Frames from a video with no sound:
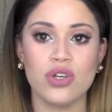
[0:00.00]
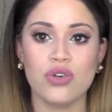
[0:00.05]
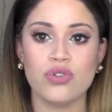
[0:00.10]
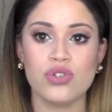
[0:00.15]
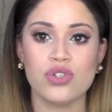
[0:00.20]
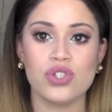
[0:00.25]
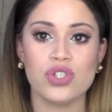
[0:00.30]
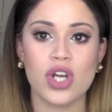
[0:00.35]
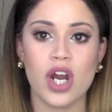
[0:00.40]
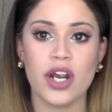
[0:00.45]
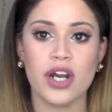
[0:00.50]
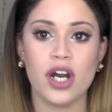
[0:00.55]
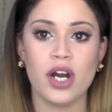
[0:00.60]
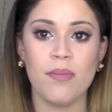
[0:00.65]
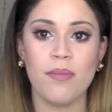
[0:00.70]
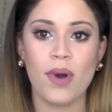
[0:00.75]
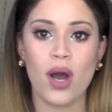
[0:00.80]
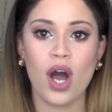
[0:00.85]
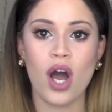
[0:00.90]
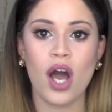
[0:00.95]
start
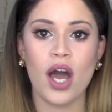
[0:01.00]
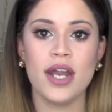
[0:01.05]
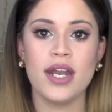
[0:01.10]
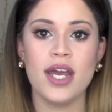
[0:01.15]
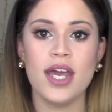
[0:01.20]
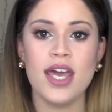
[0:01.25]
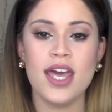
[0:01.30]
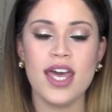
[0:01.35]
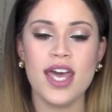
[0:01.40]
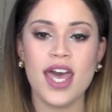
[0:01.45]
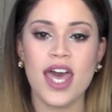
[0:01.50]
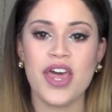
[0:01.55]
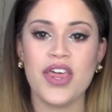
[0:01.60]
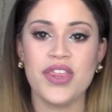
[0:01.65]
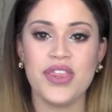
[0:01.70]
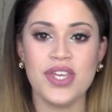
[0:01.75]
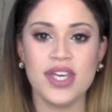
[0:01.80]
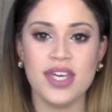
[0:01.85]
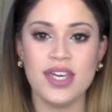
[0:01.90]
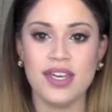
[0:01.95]
up on
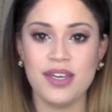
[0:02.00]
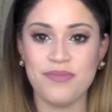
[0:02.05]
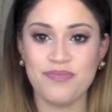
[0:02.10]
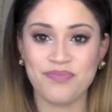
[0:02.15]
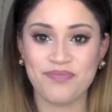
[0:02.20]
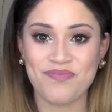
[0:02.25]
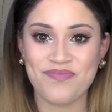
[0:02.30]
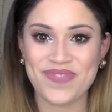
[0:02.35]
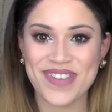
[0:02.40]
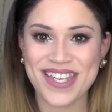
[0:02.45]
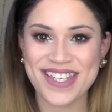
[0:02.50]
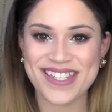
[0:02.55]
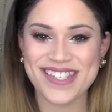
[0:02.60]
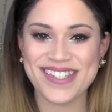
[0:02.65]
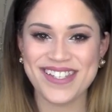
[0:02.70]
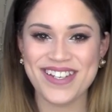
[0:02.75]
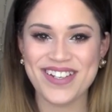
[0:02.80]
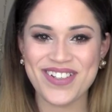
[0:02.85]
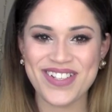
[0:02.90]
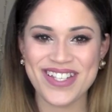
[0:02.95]
the
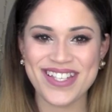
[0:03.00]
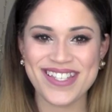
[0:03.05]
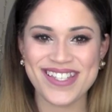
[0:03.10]
series.